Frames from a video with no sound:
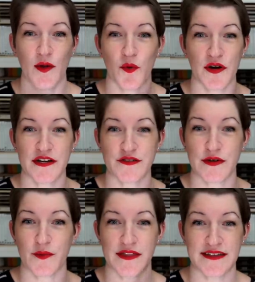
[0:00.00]
We're gonna do
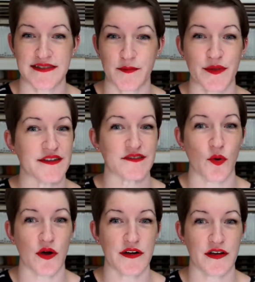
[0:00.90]
it with the Simply
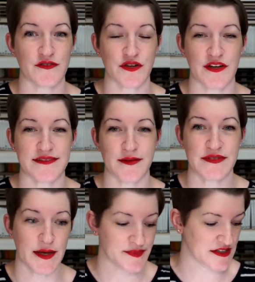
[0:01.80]
Scored and I'll show you some
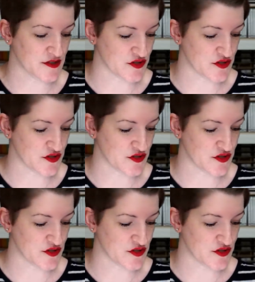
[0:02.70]
tips and